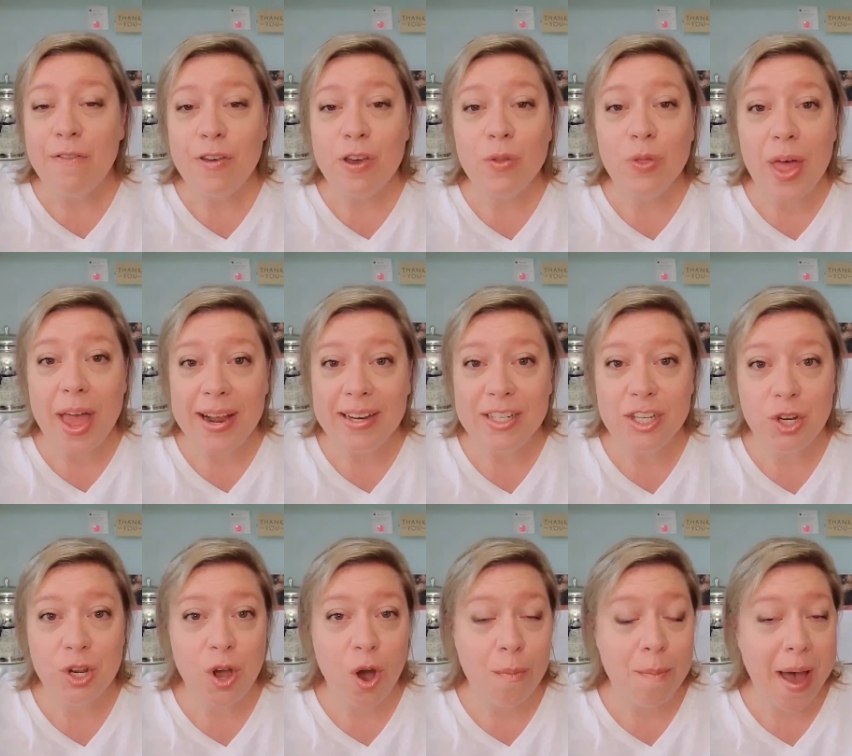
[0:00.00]
If you'd like
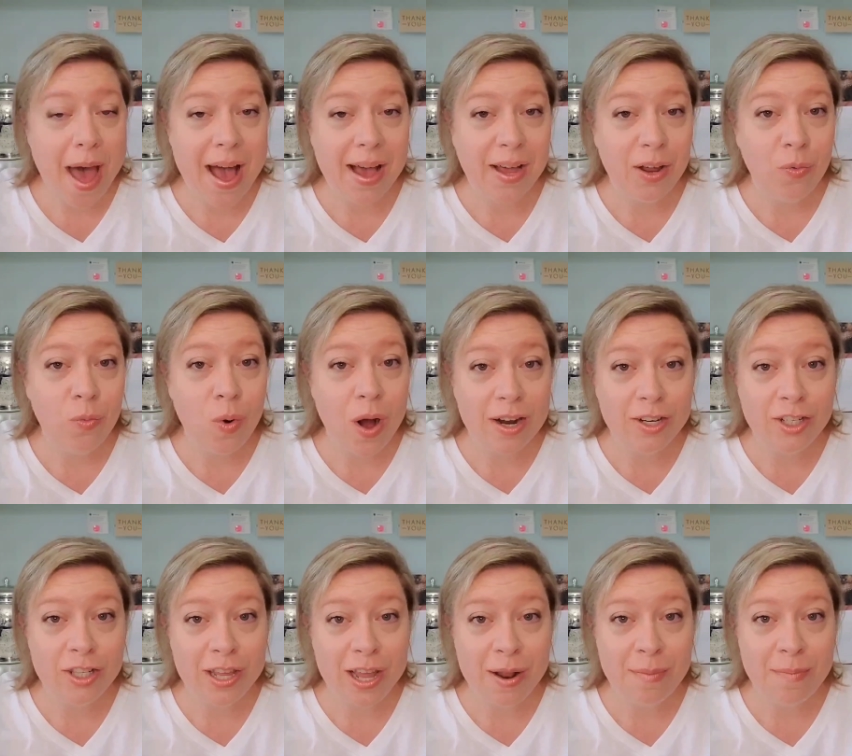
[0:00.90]
to go back and
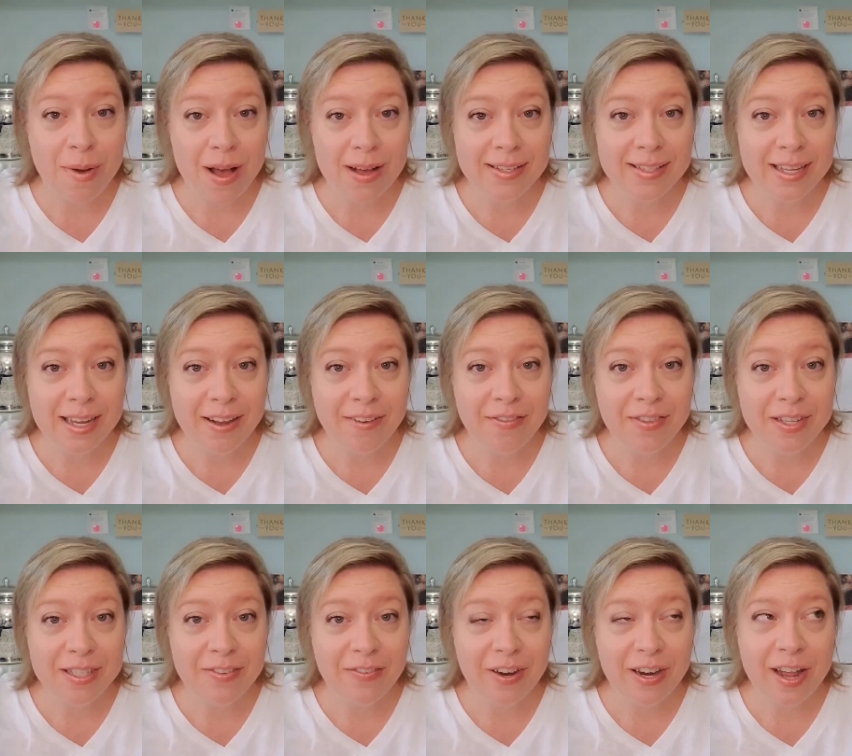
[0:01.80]
watch the unboxing of
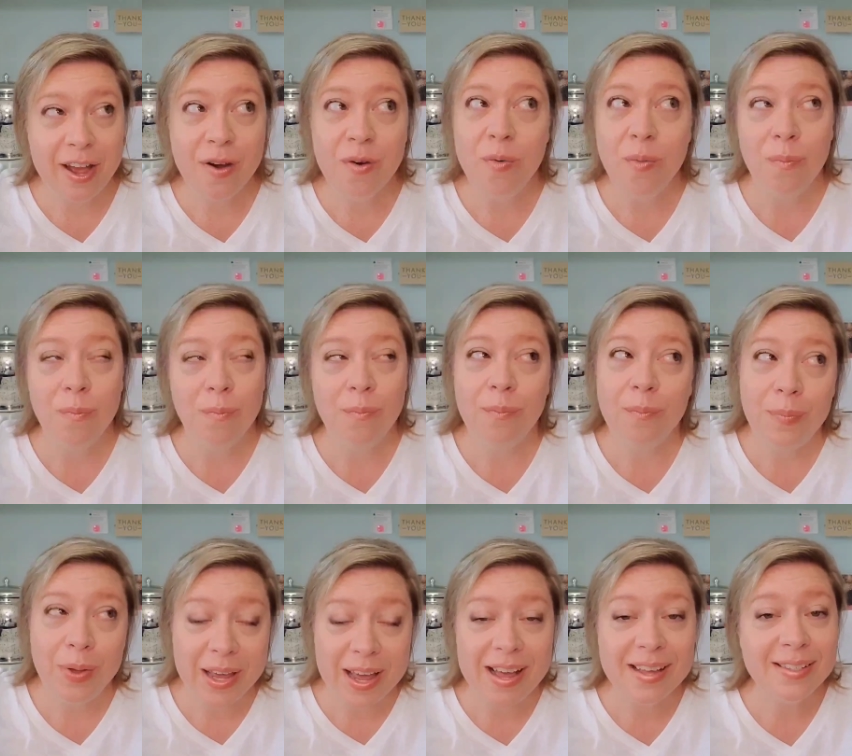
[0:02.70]
this video,
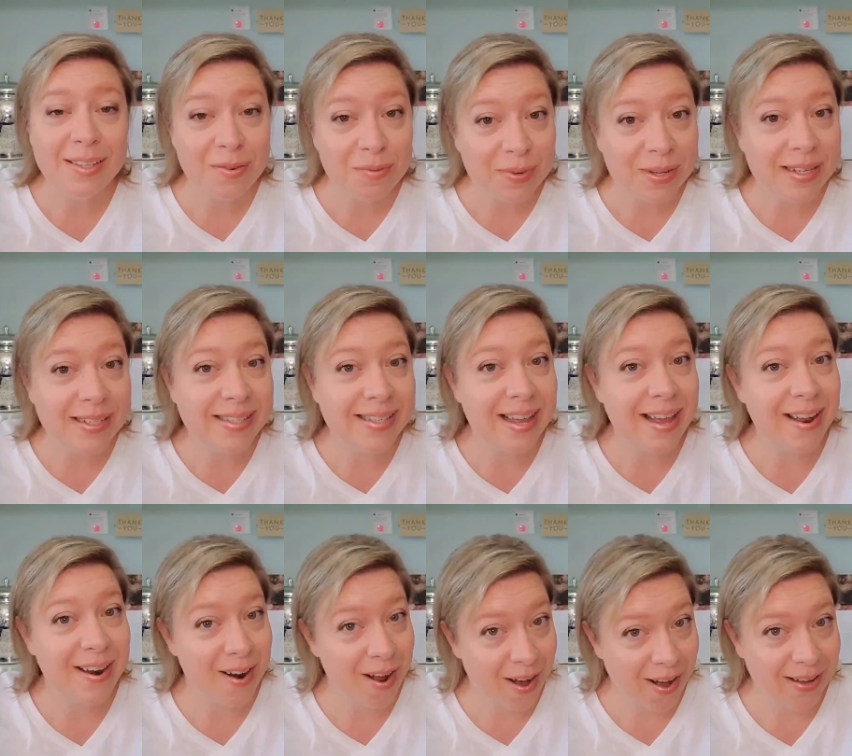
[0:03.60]
because it was
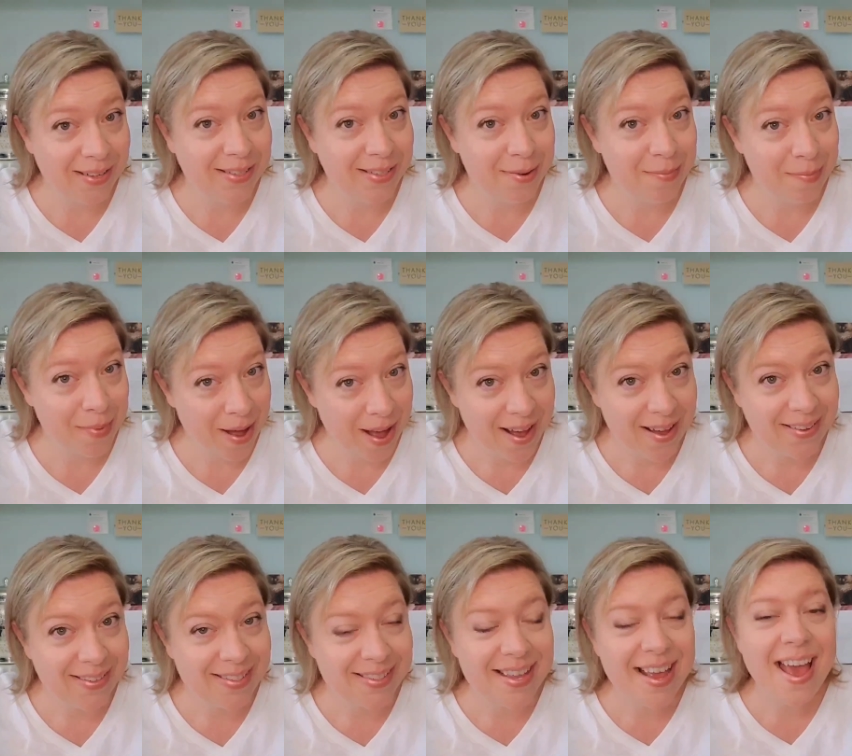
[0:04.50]
an awesome
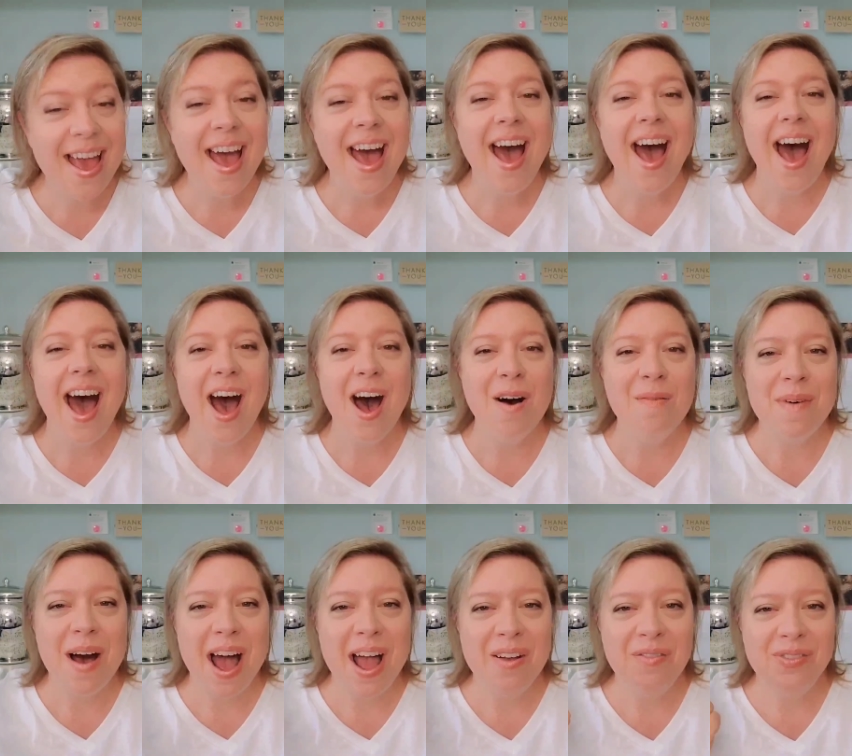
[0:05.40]
box,
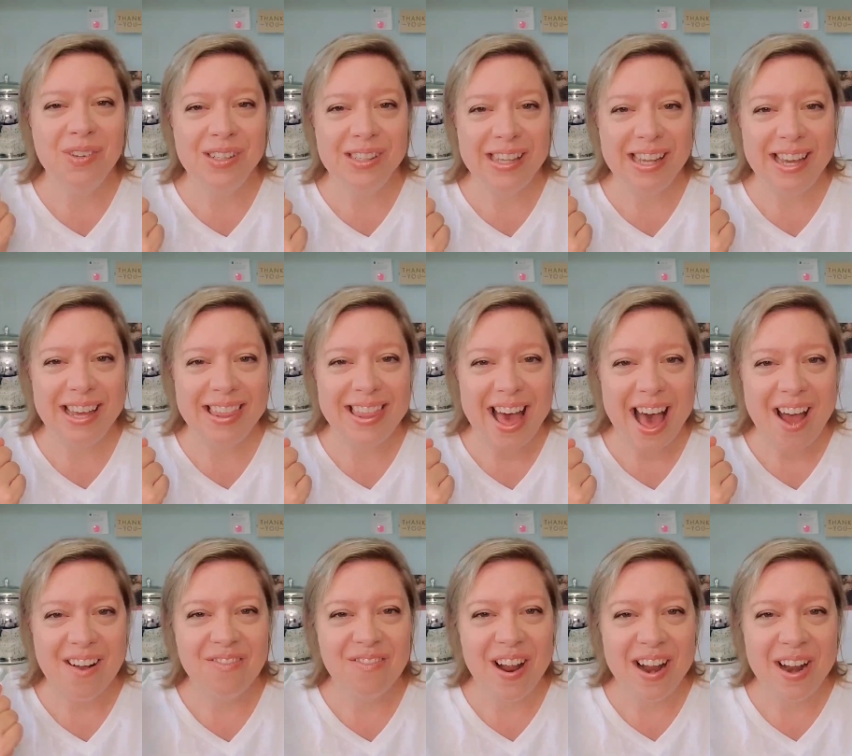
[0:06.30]
I will link
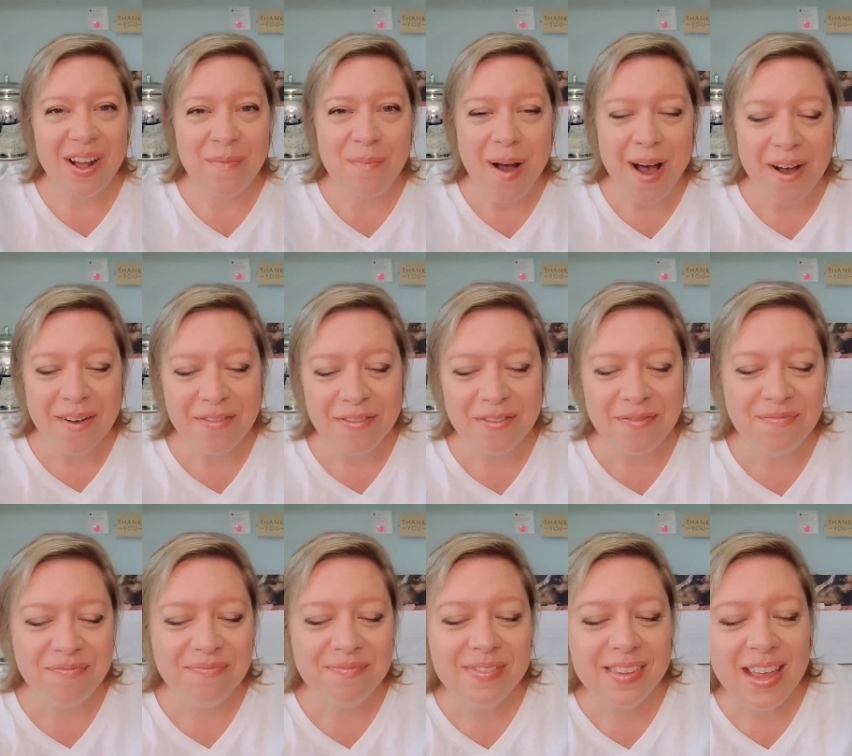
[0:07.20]
that right above.
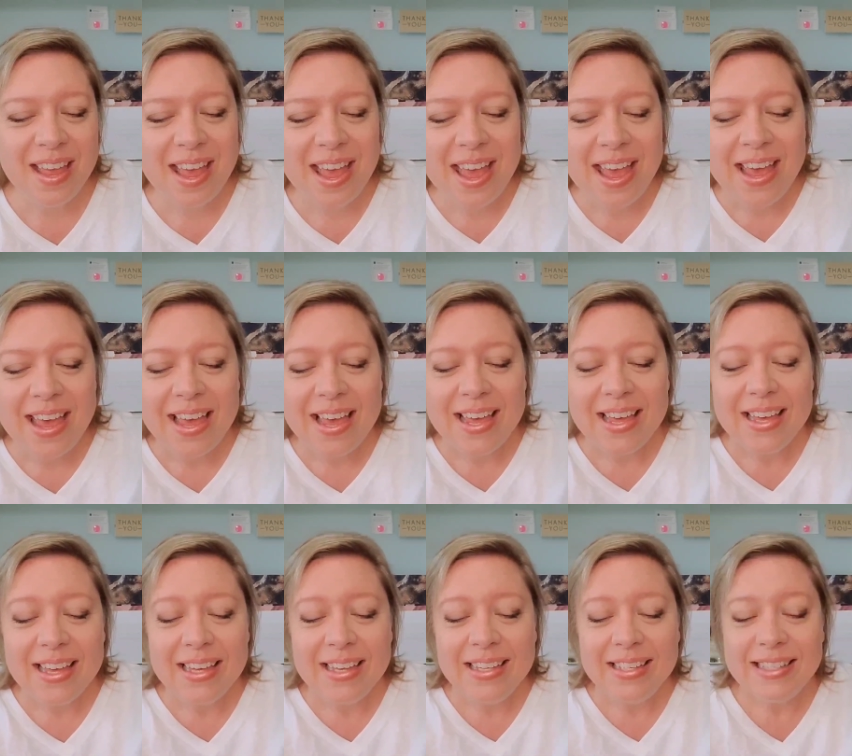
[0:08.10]

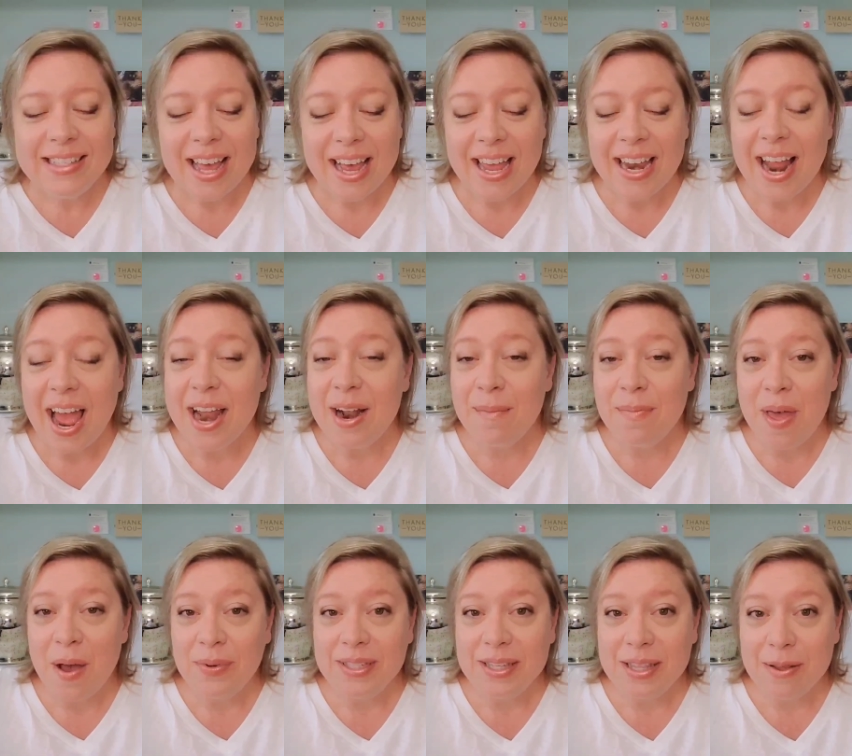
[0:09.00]
Second
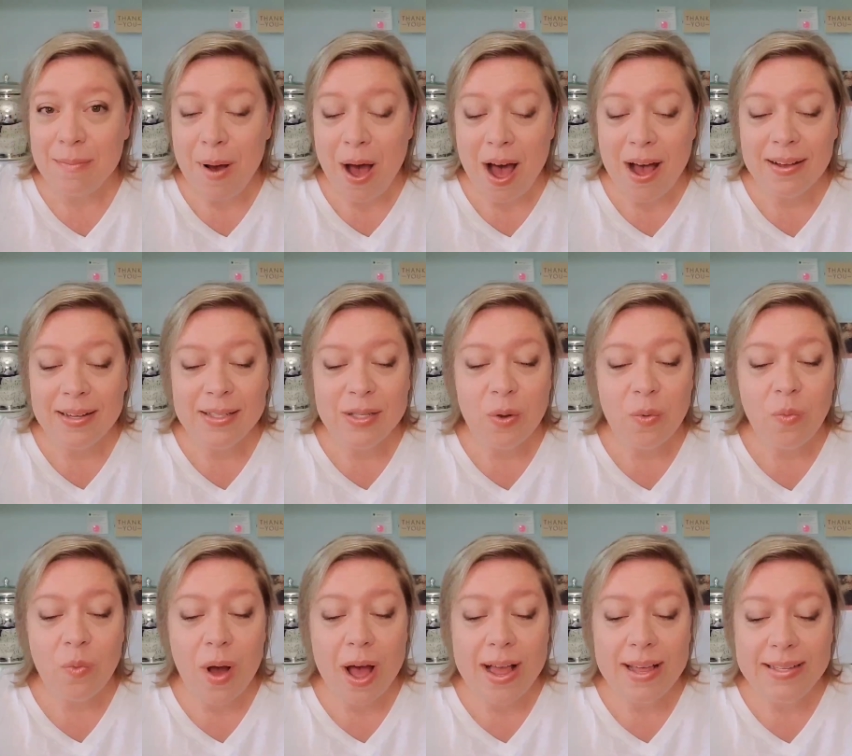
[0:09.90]
item that was in the box
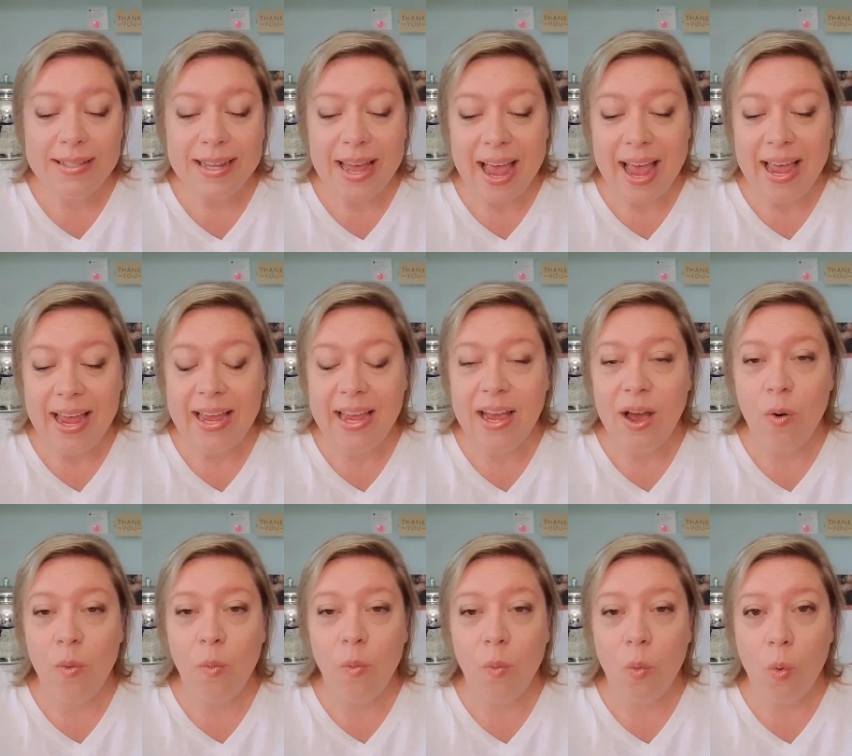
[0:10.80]
was
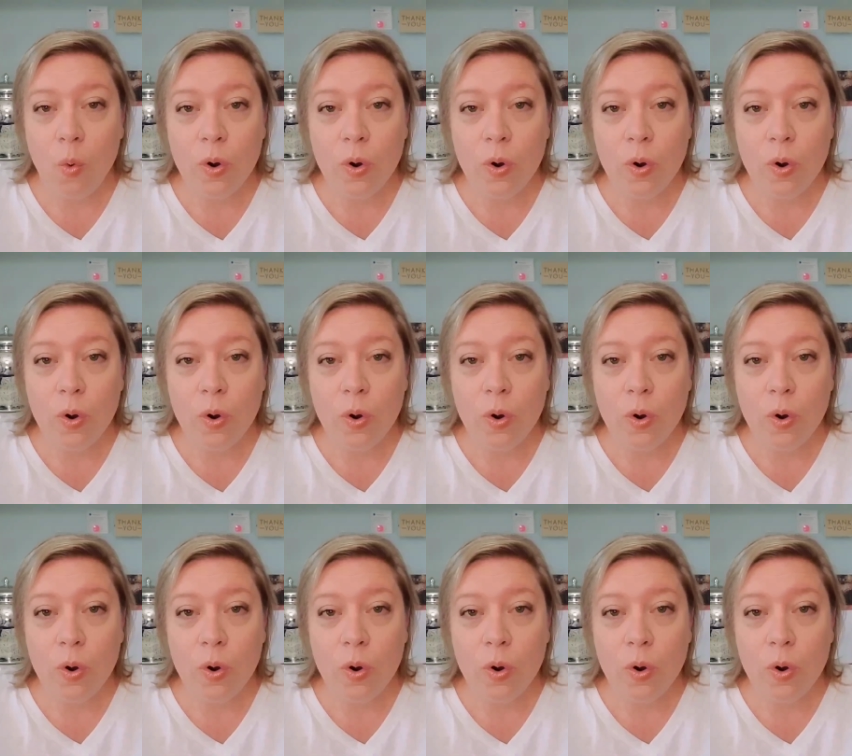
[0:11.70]
a